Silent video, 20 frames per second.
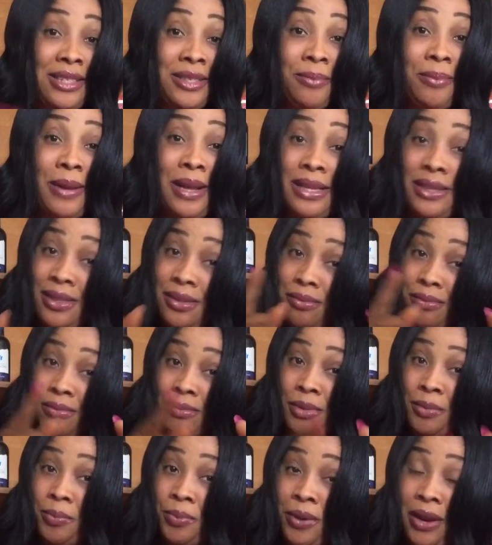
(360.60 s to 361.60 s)
shippers,
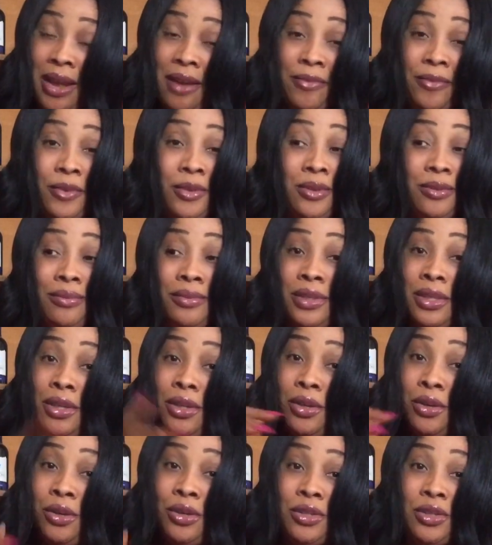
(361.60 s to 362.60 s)
be prayerful.
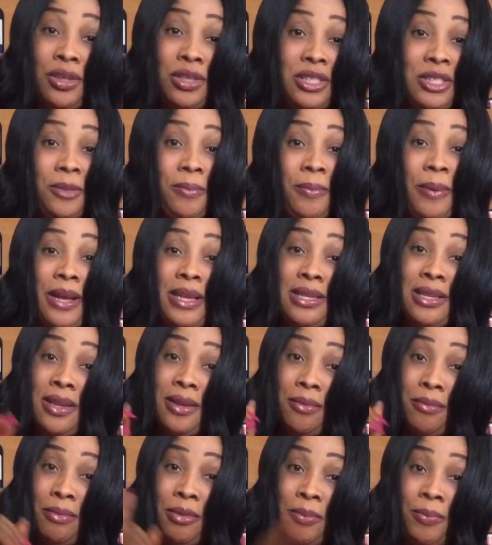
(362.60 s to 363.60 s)
Ozone shippers,
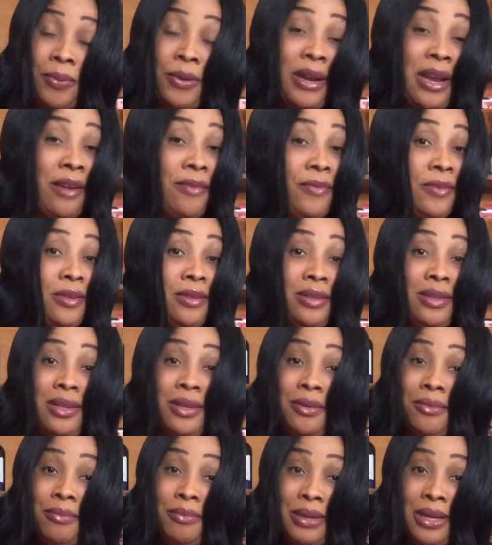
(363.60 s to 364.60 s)
be prayerful,
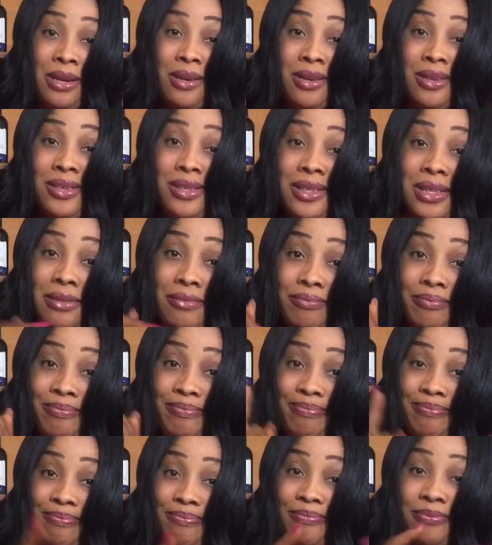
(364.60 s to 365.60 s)
because
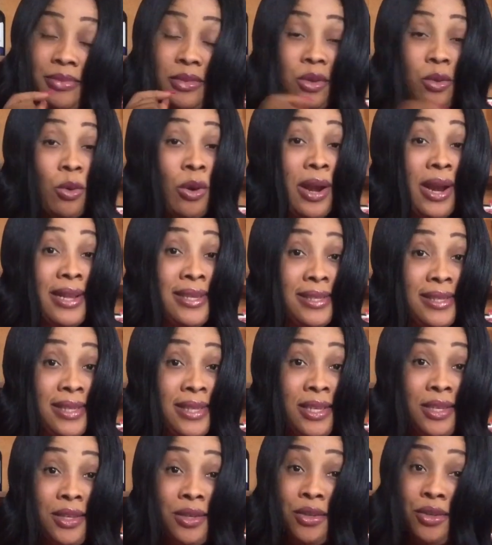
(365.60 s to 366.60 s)
what I
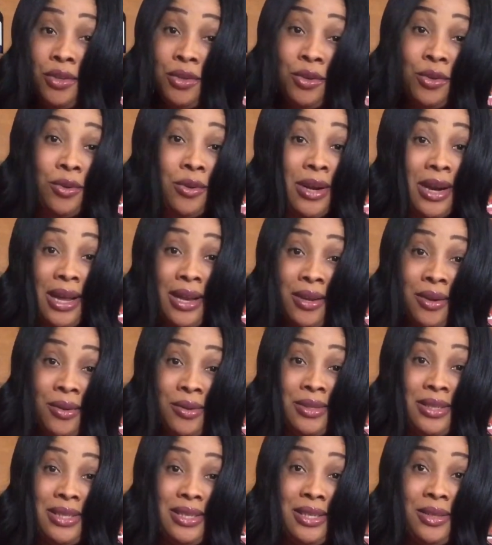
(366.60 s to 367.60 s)
see, you
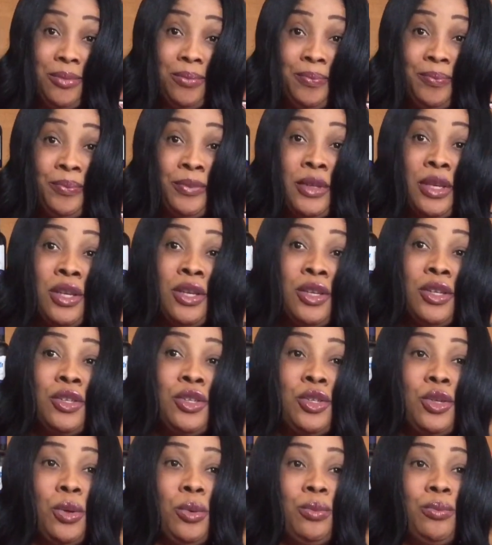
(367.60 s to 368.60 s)
cannot see.
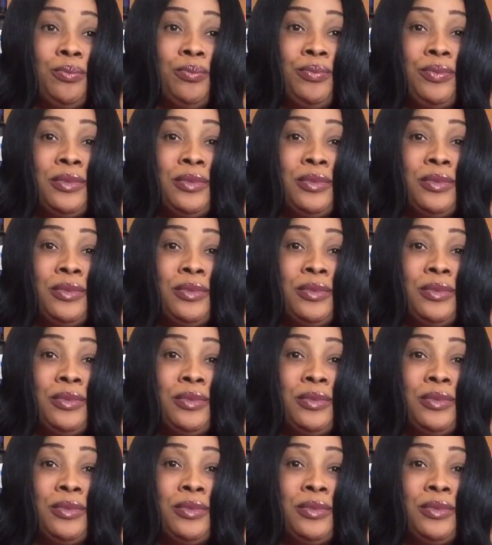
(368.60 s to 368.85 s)
So,